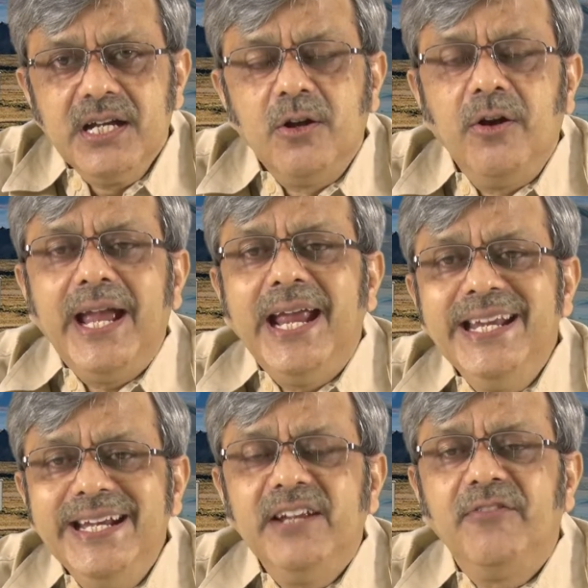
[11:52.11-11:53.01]
Now,
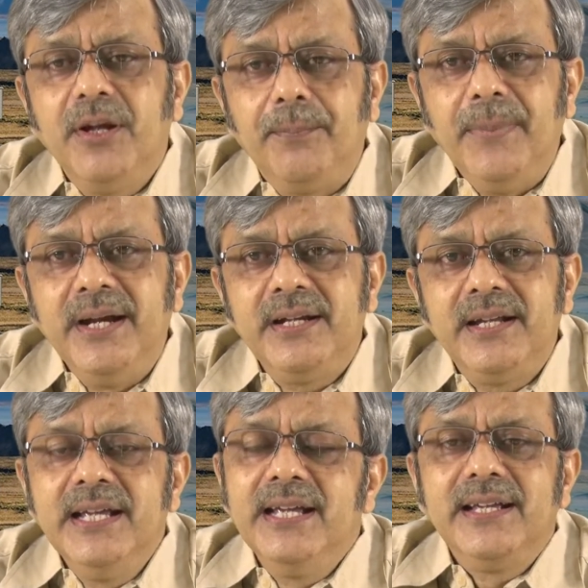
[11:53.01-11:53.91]
any development
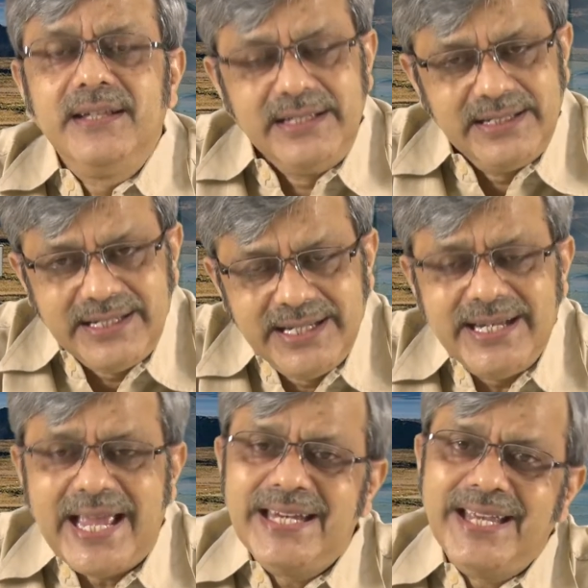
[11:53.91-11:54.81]
in
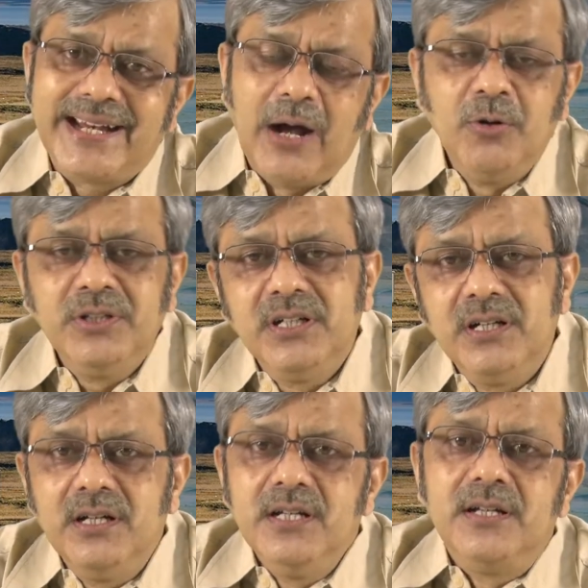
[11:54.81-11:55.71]
and around
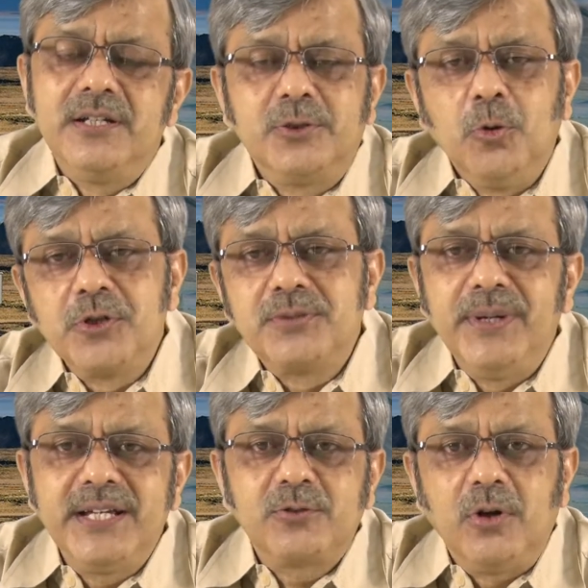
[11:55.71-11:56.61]
the resource
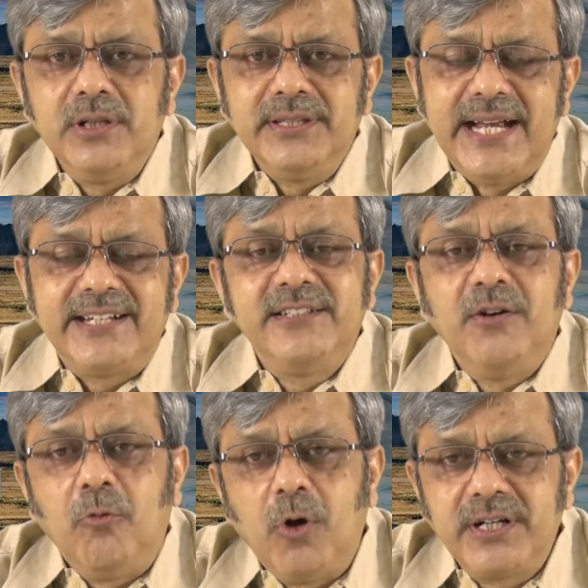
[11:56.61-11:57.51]
base, that is the
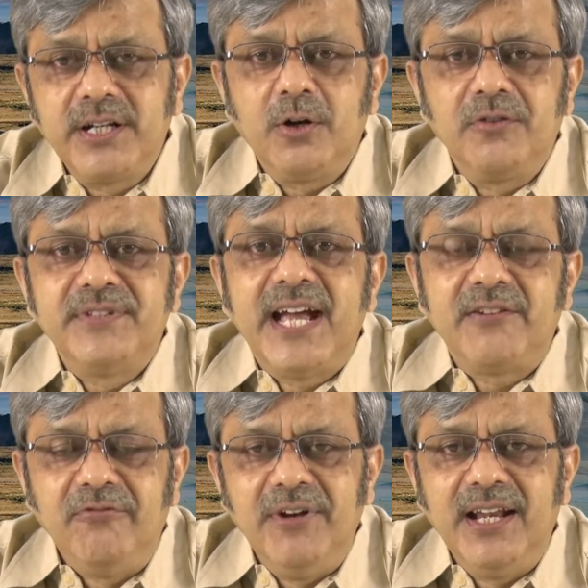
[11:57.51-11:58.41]
water of
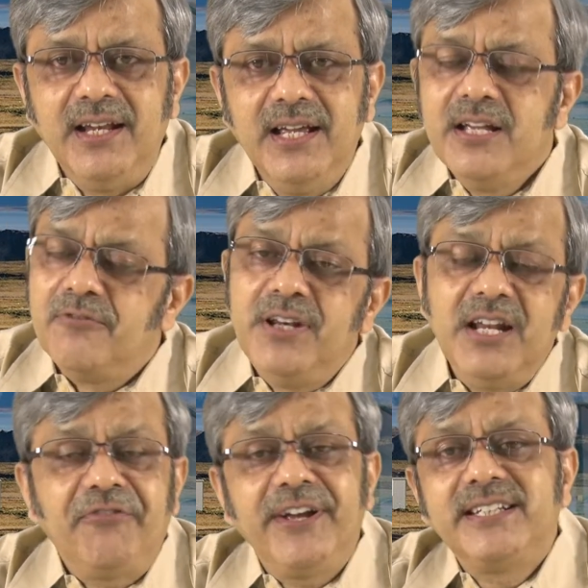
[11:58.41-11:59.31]
that well, will
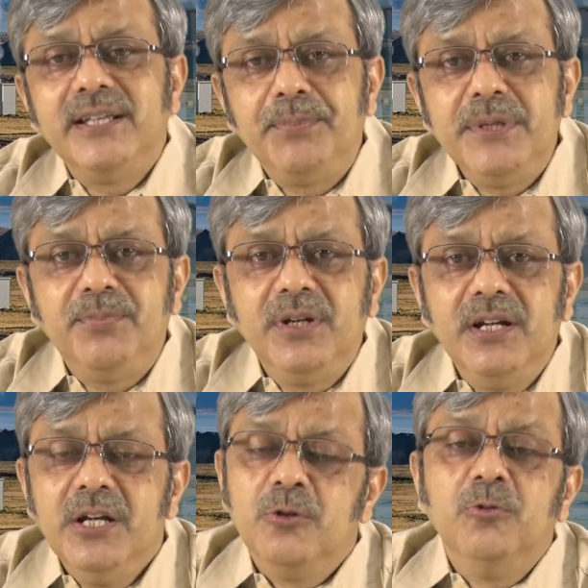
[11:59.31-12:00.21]
affect the people
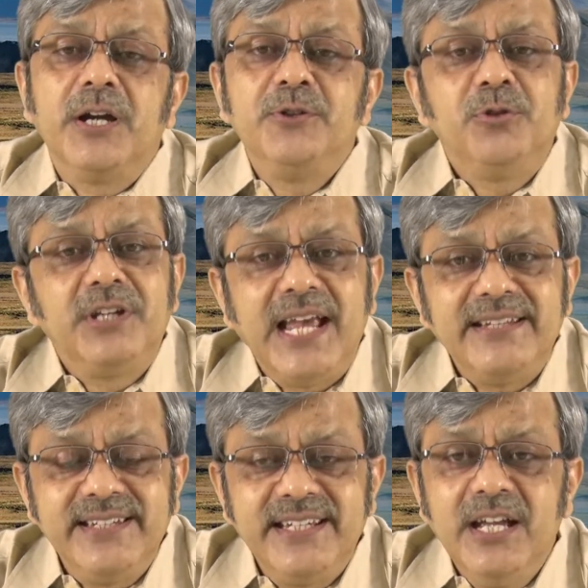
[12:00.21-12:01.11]
who are
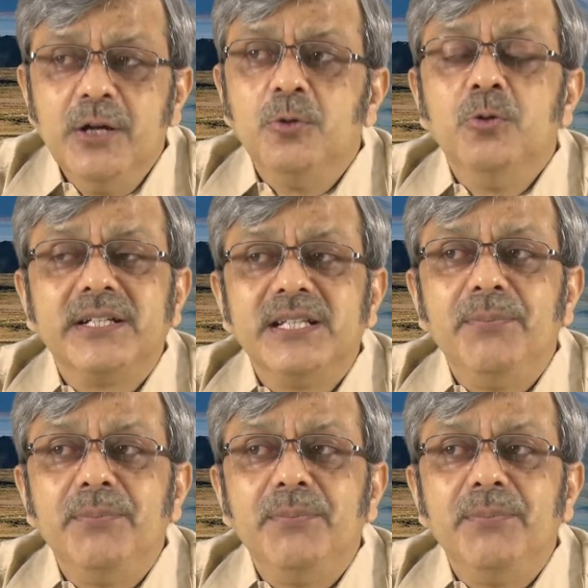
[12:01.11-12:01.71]
utilizing, who are the